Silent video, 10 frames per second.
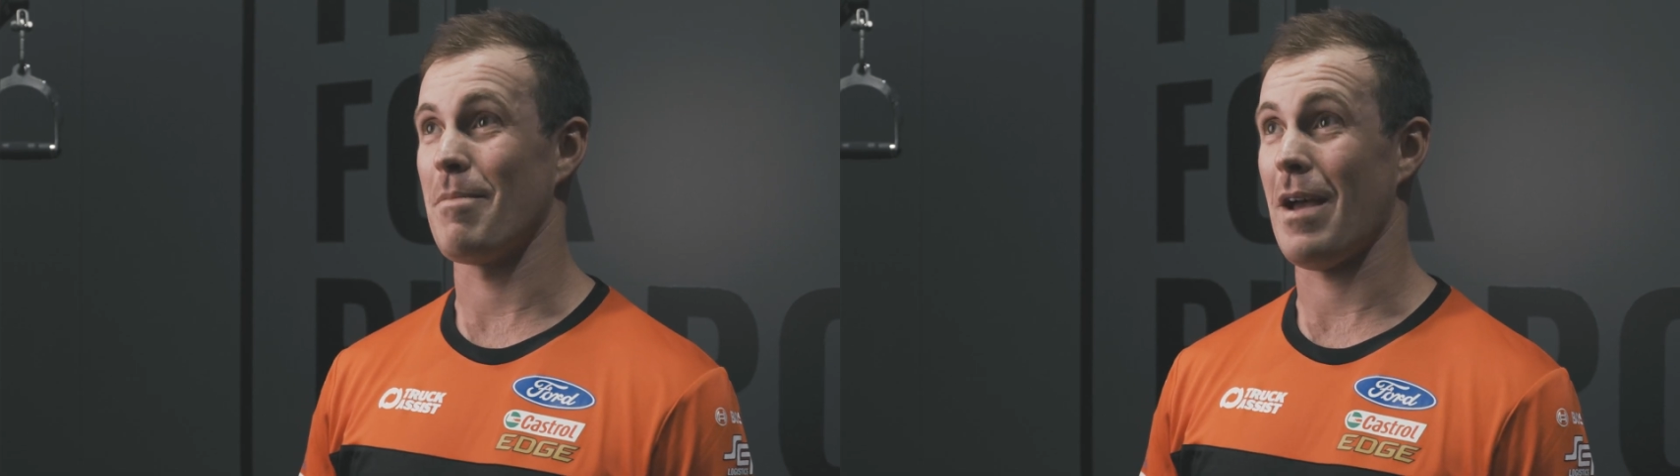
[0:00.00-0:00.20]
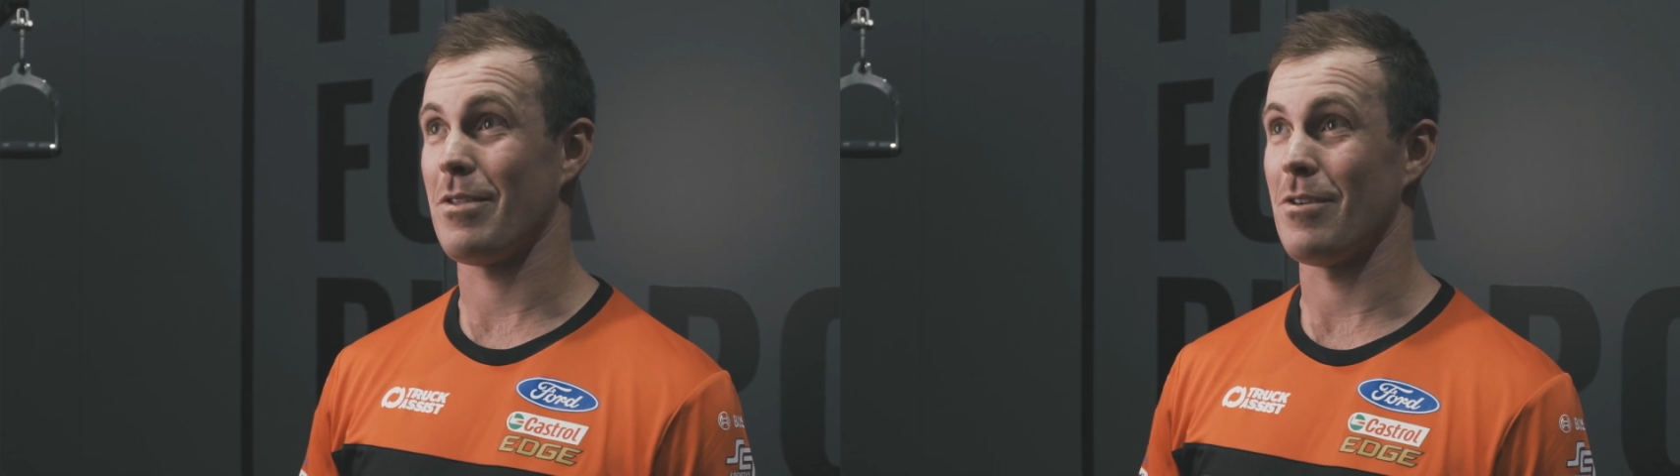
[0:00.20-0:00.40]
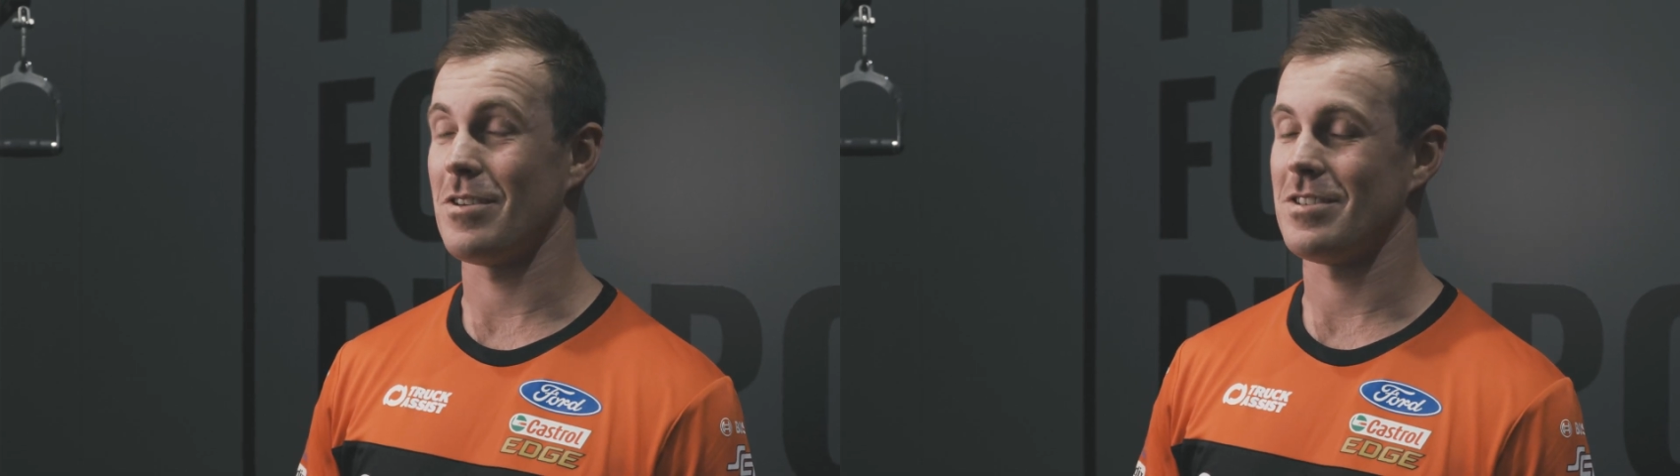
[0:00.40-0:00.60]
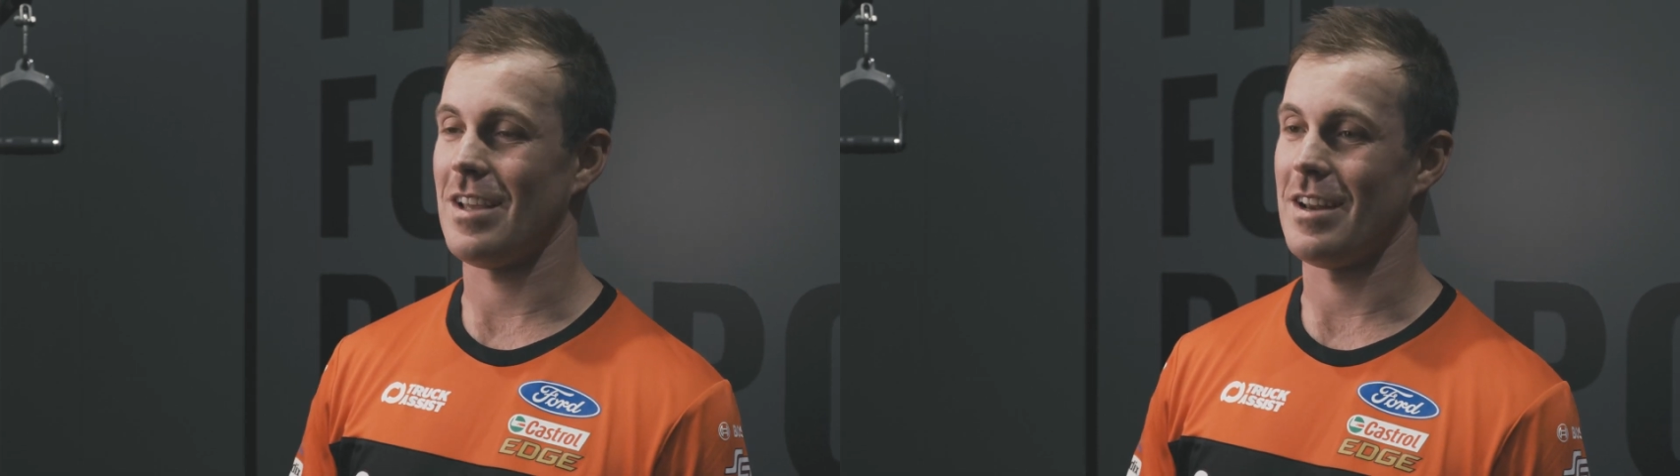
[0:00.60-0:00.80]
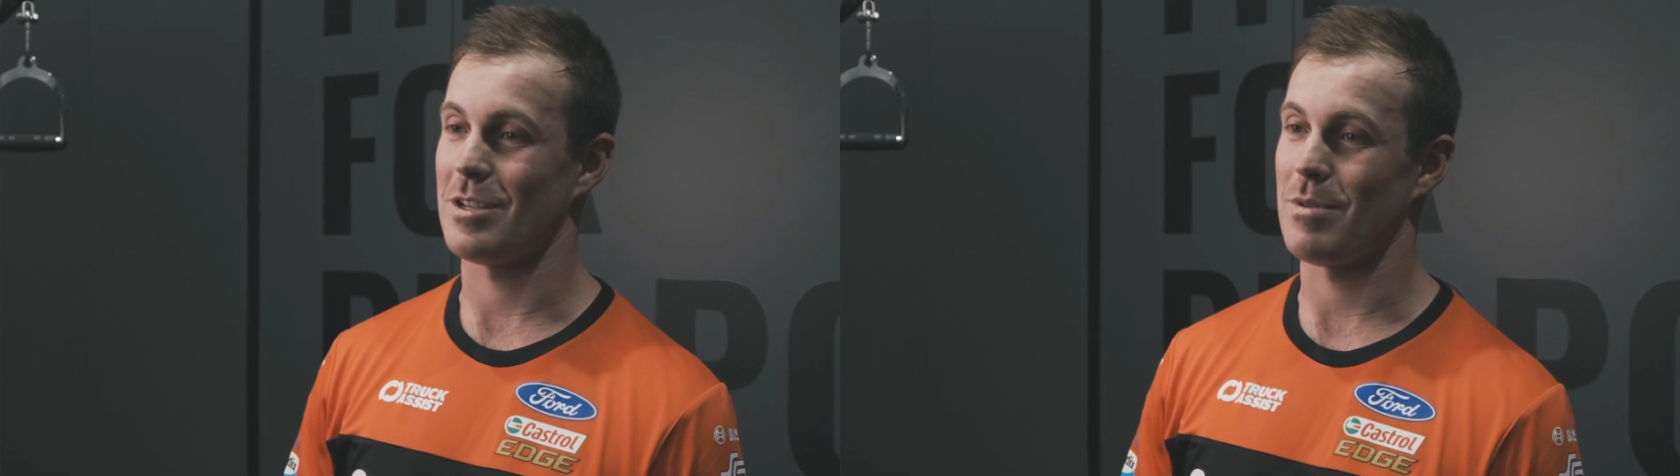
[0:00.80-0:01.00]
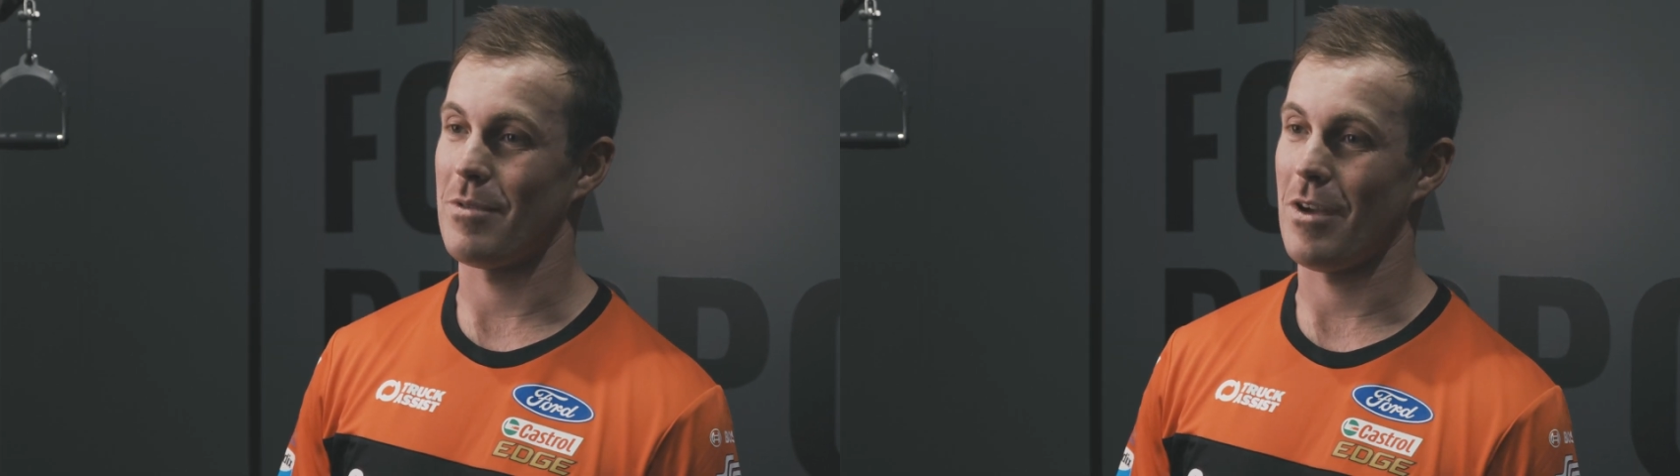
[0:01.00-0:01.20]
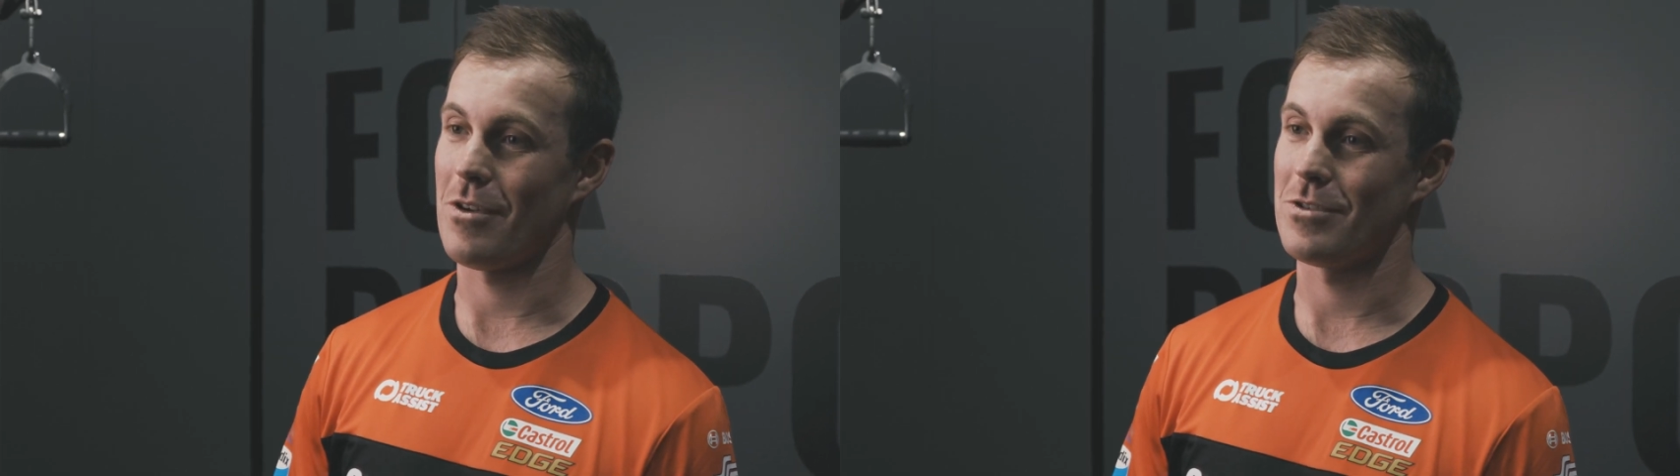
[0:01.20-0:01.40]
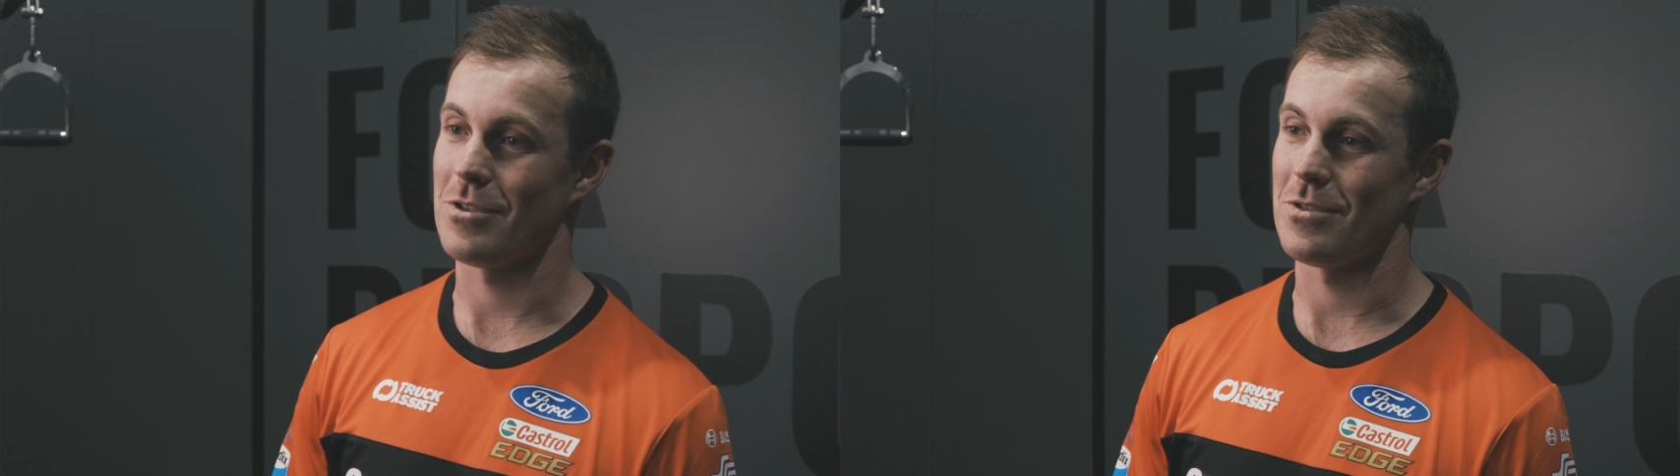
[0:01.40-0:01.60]
Bathurst next week we're
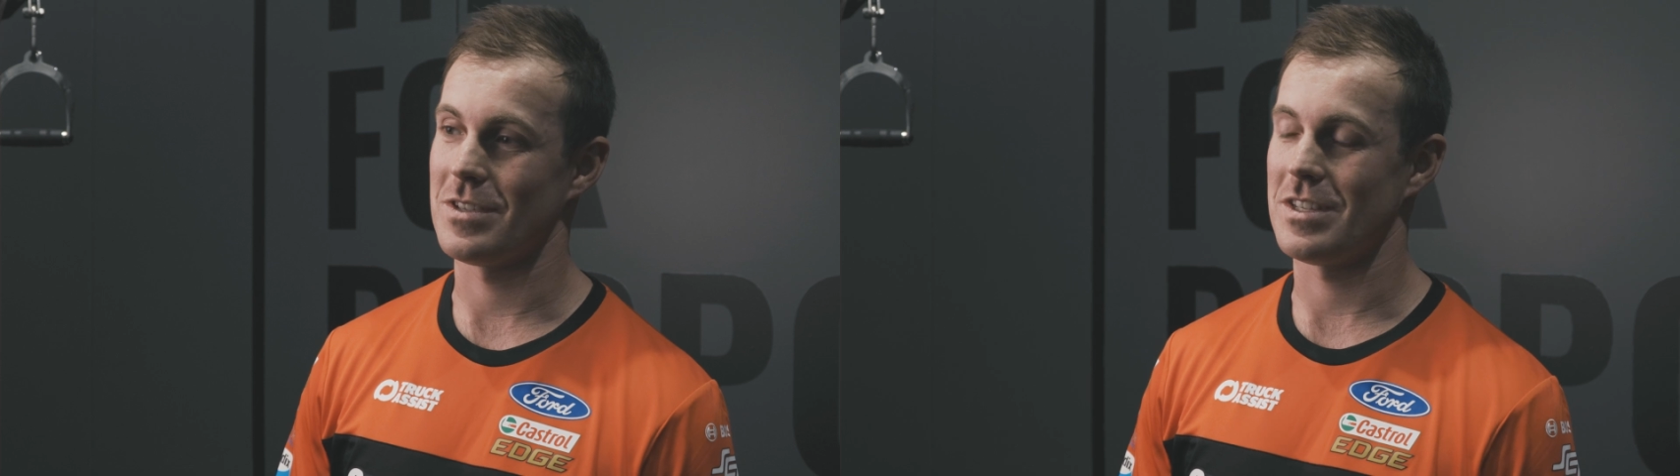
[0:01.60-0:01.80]
going to.